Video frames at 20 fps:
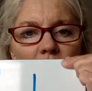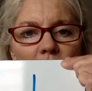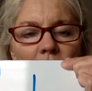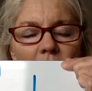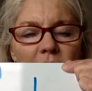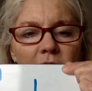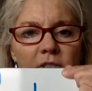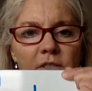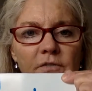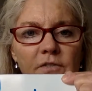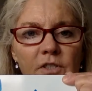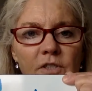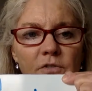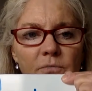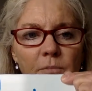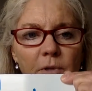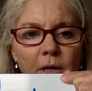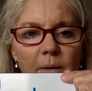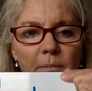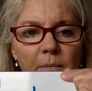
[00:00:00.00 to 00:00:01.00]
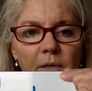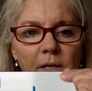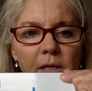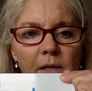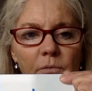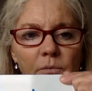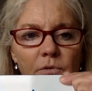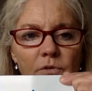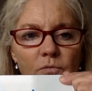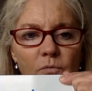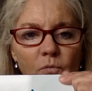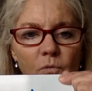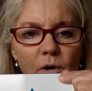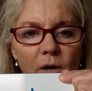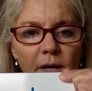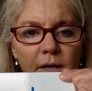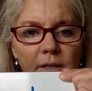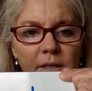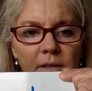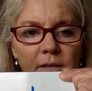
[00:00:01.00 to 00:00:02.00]
of a division problem. It was
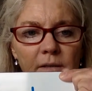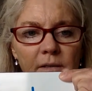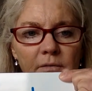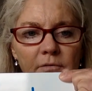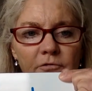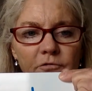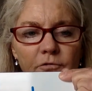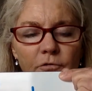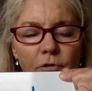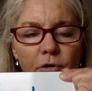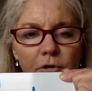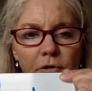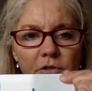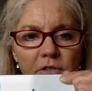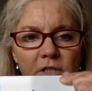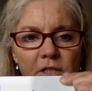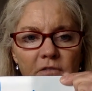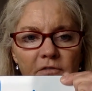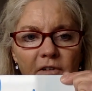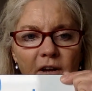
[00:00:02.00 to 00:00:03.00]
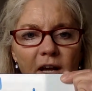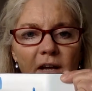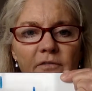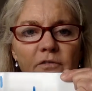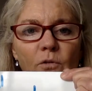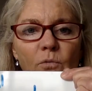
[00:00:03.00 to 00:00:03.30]
1. 4 goes into 5